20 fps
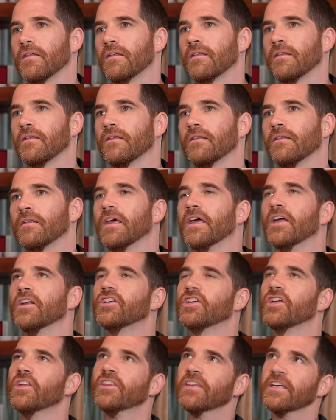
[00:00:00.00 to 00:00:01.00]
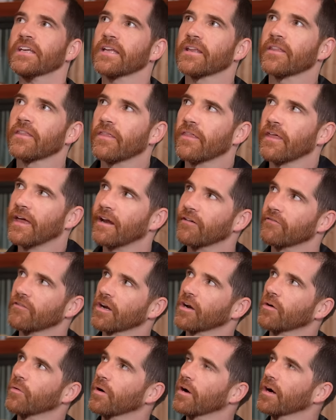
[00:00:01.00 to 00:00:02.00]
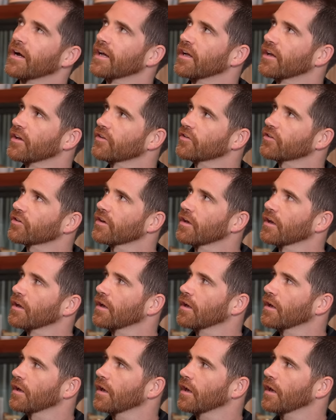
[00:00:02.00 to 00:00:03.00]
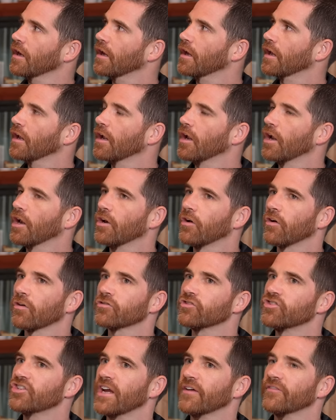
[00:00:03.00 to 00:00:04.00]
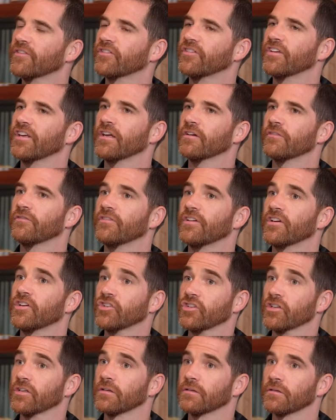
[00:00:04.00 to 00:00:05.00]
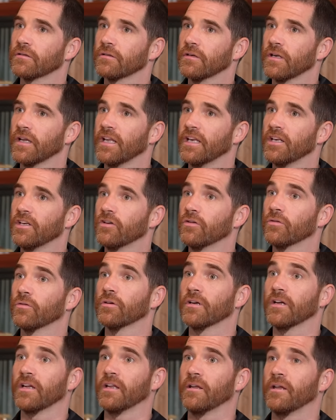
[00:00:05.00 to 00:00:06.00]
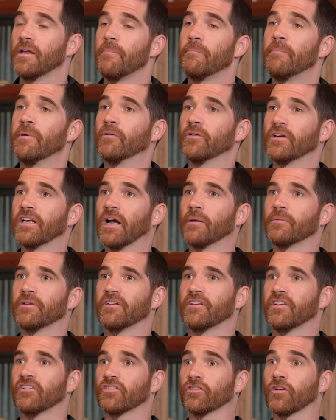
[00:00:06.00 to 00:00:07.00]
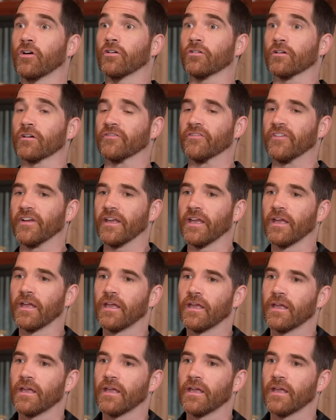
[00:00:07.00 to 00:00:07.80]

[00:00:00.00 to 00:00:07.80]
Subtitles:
Mm. Do you think that requires a longevity of vision in building up your discography?